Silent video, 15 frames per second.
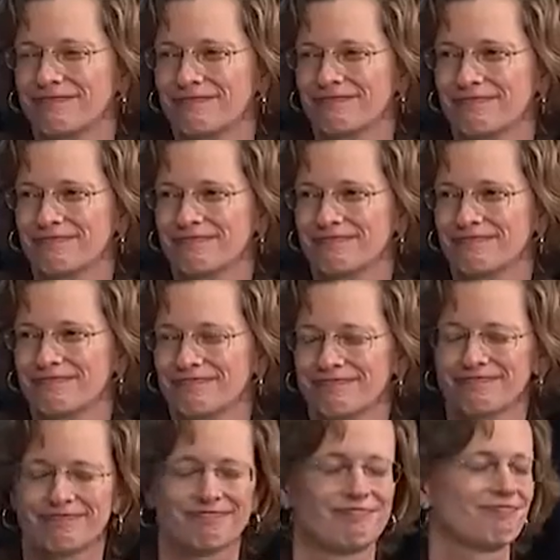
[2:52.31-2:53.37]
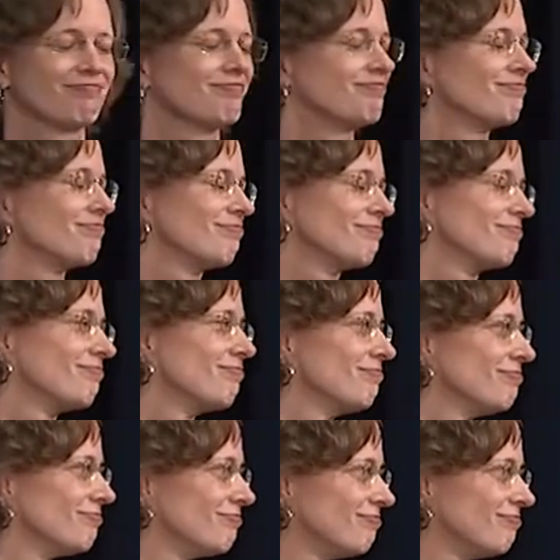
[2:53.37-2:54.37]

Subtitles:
This person isn't speaking.